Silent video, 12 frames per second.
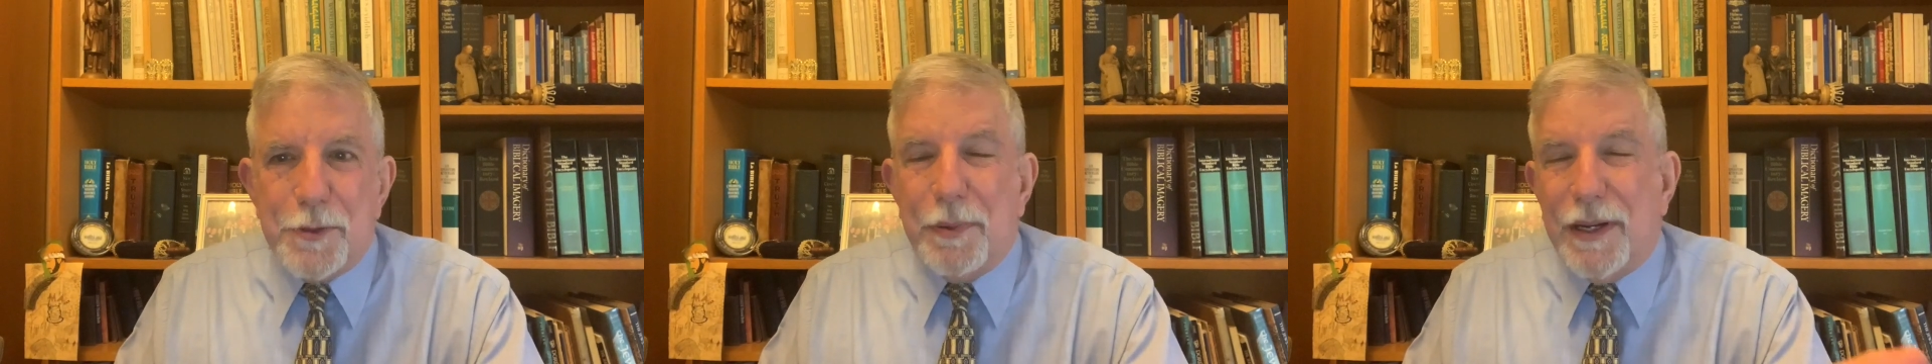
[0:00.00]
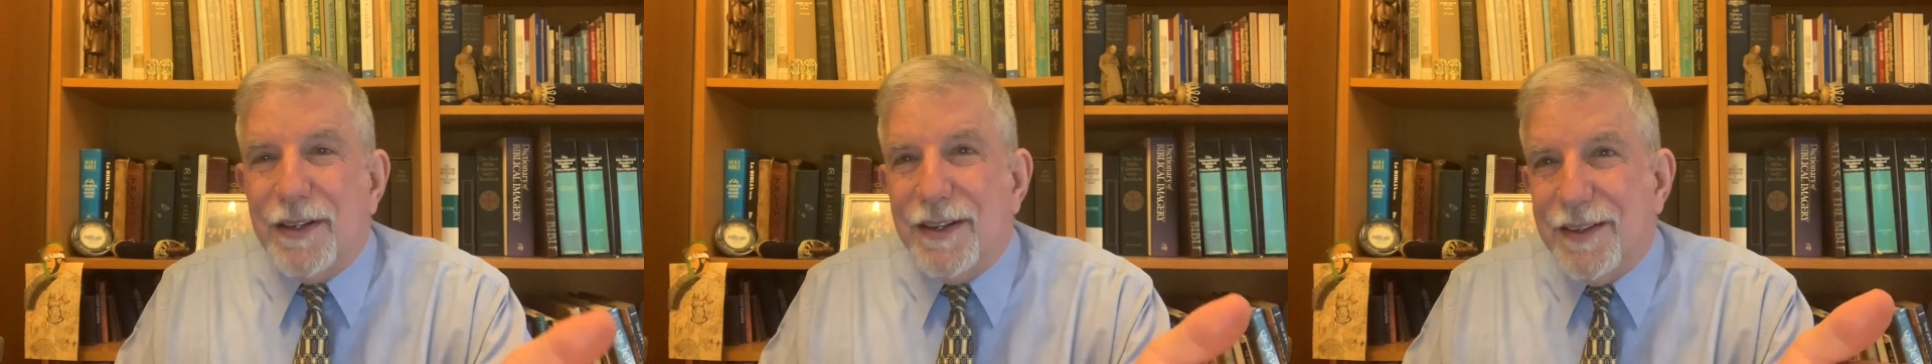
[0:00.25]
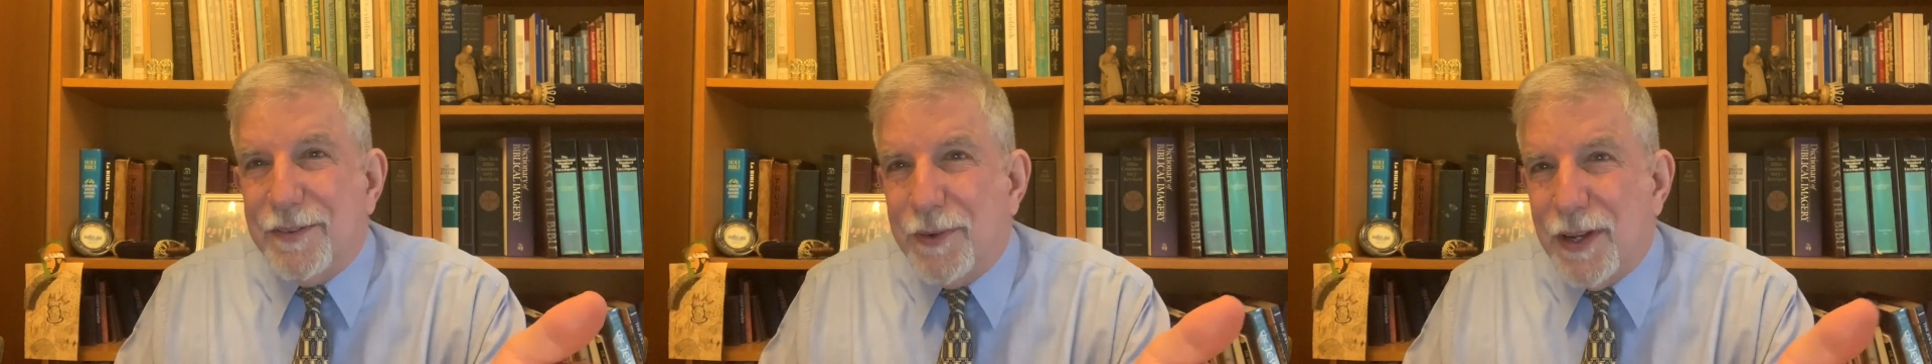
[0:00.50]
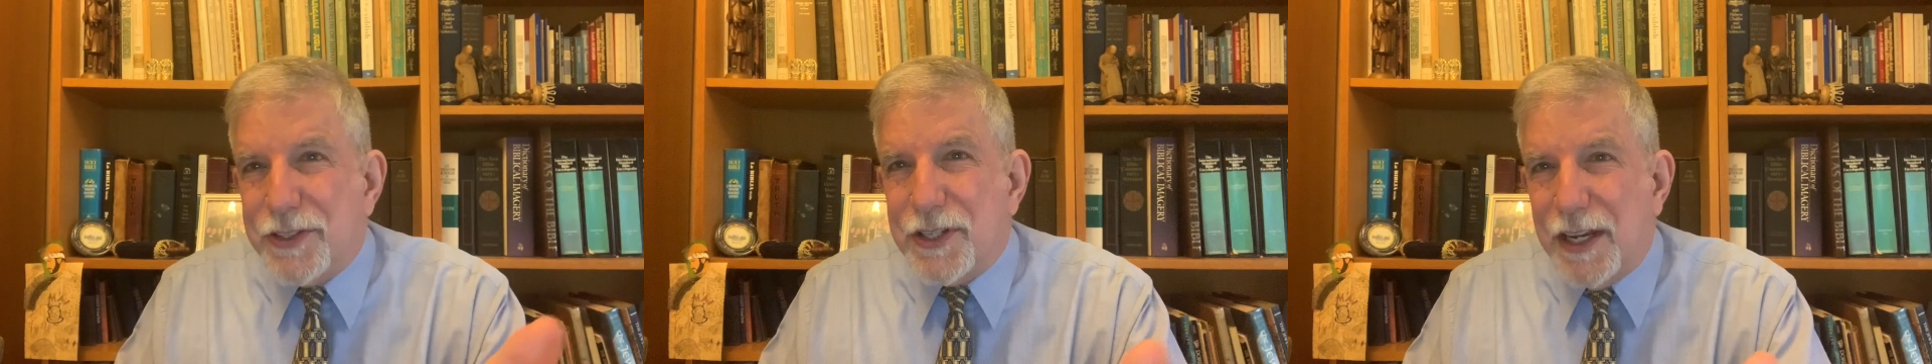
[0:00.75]
But
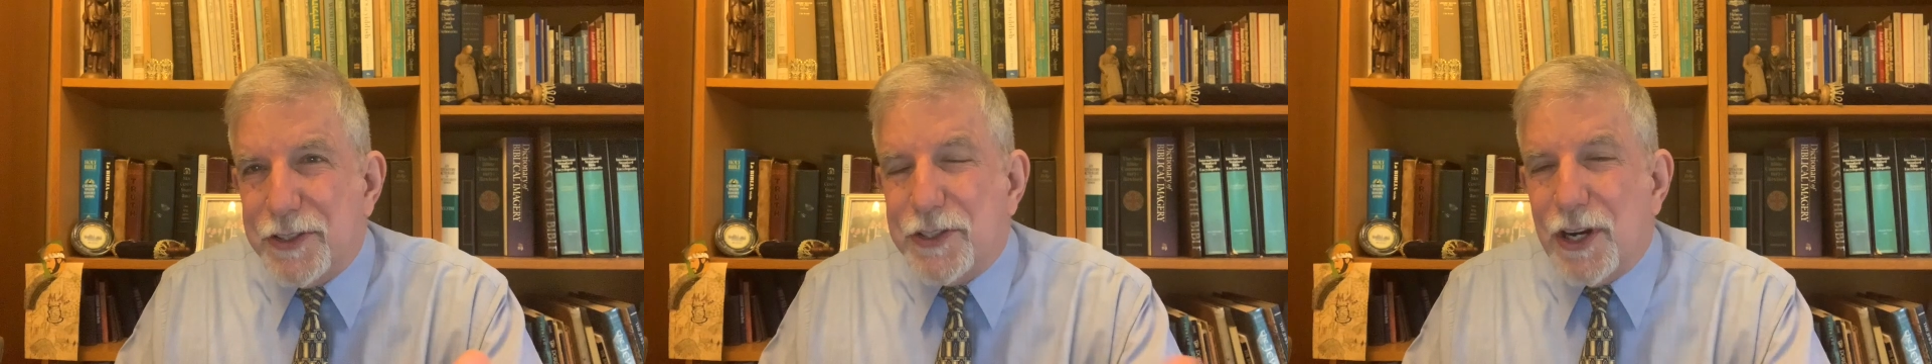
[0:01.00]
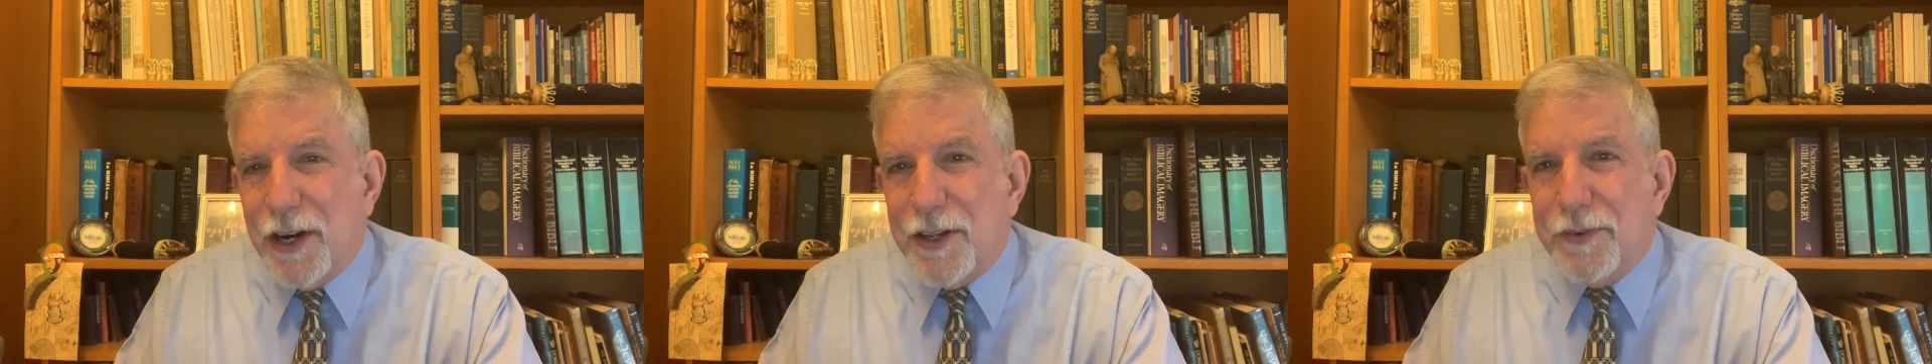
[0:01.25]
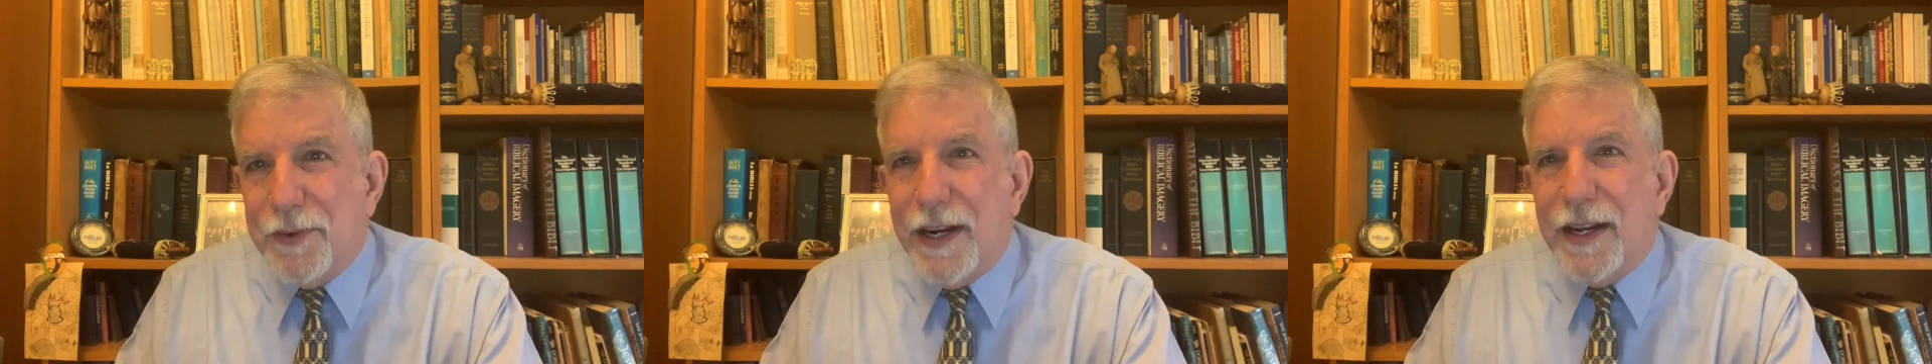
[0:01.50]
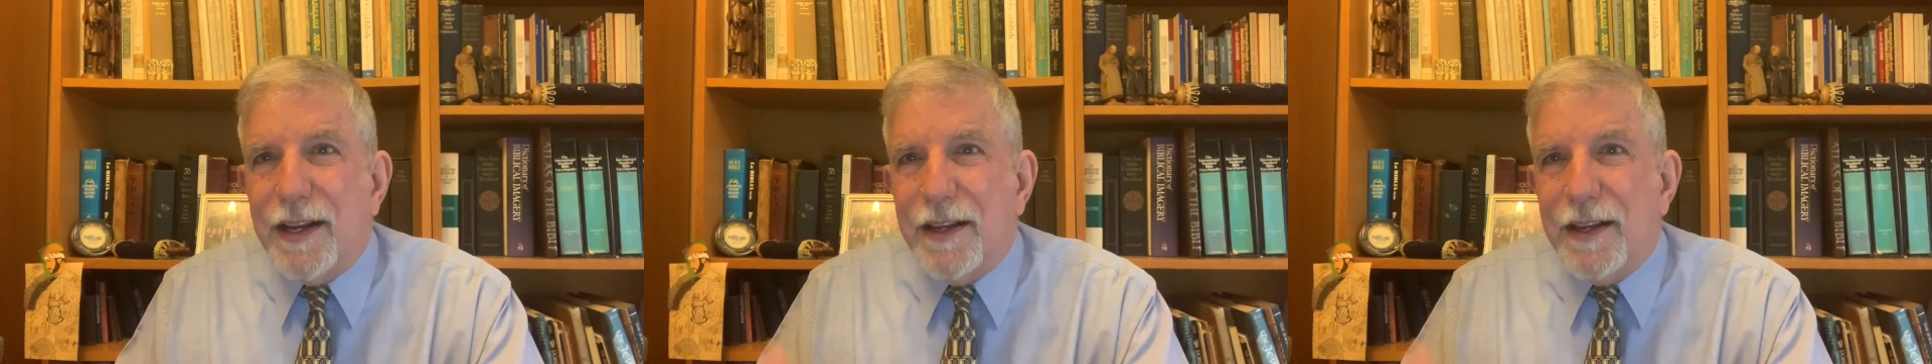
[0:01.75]
once I started reading